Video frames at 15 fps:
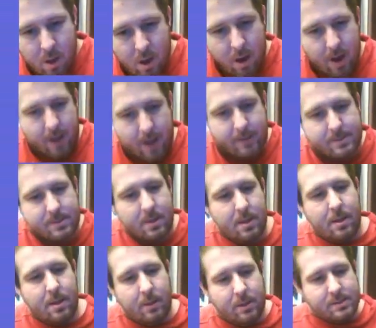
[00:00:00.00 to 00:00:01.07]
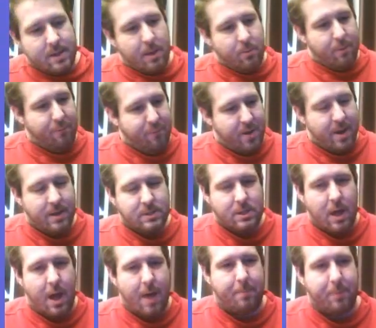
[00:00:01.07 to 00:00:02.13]
All right, it looks like we've
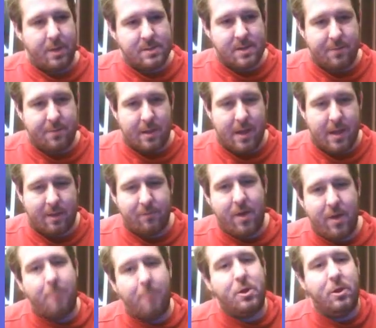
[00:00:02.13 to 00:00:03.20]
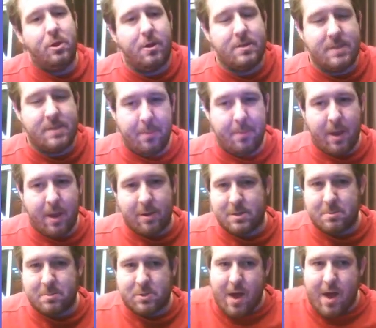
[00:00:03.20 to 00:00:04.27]
finished. Please give it a like if it helped you learn something, or
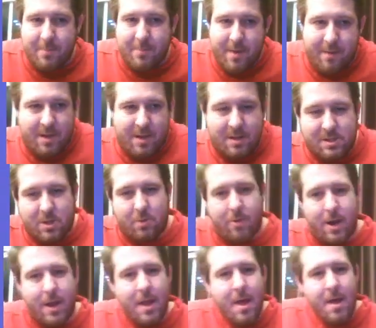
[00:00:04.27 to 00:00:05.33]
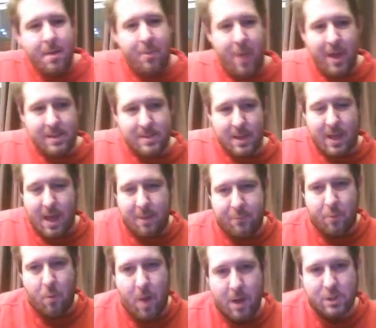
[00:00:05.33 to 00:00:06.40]
subscribe if you haven't done so already. Thanks again
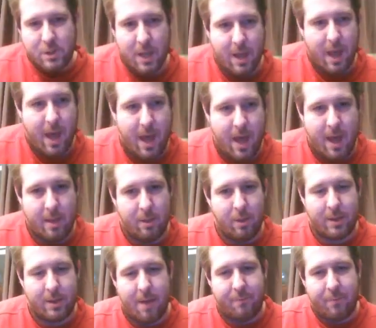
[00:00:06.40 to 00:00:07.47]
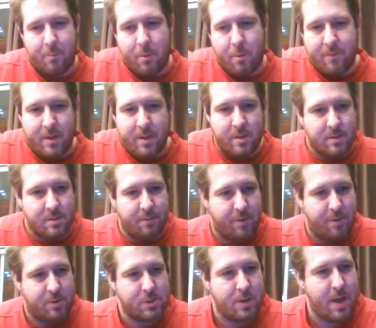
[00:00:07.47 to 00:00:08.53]
for watching, and look out for more videos in the
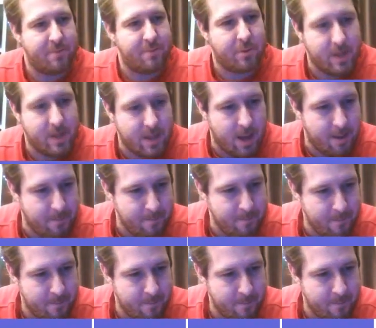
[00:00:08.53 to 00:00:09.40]
future. Have a great day.